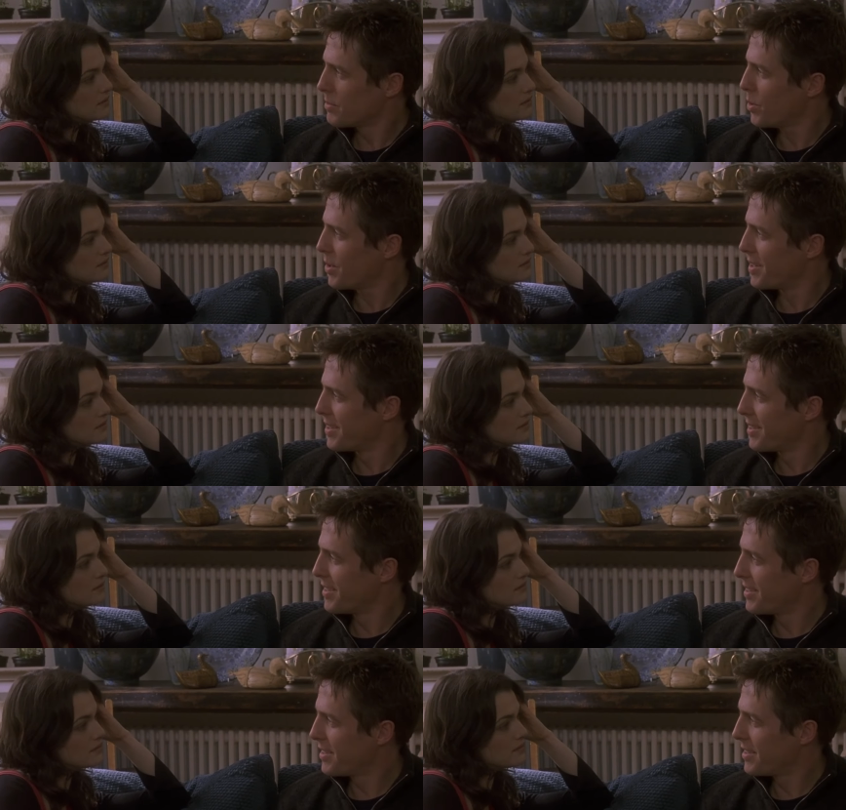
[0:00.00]
Speaker 1: What?
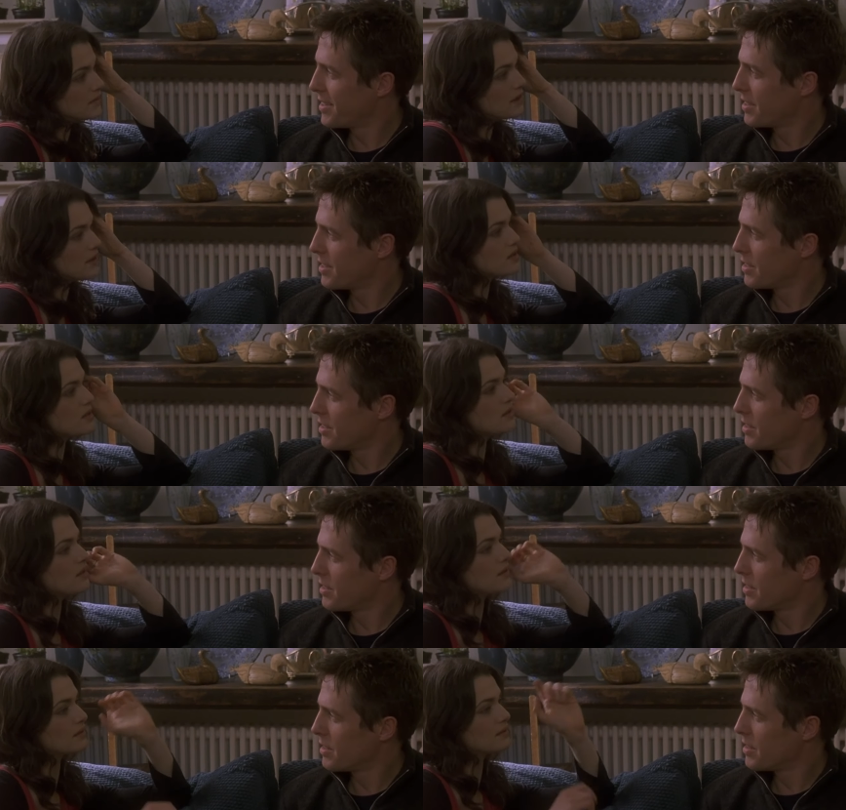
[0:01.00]
Nothing, it's just
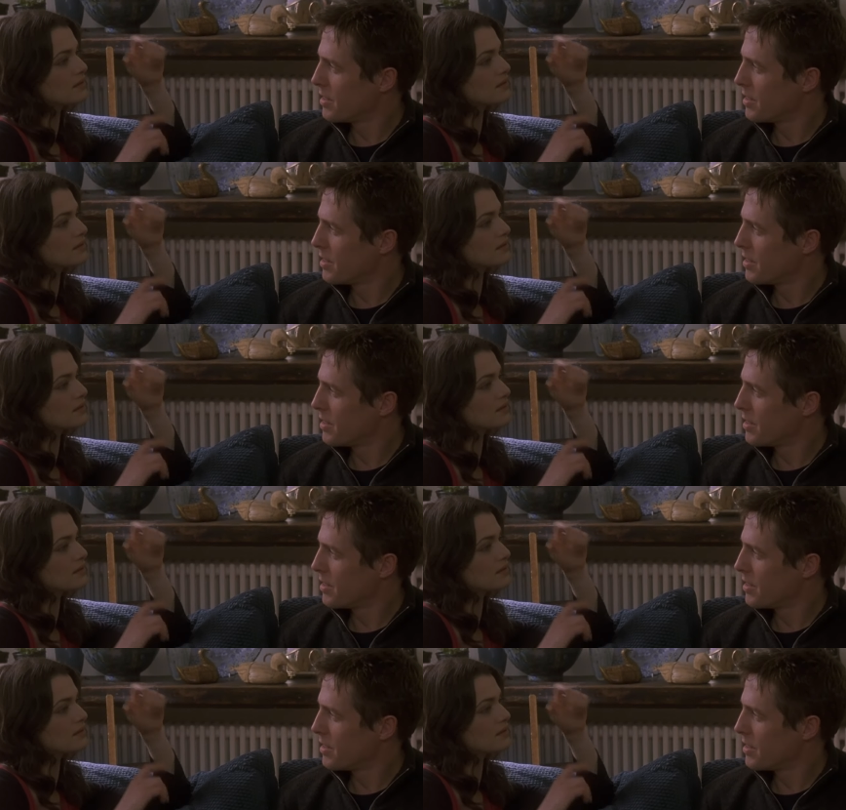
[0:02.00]
you look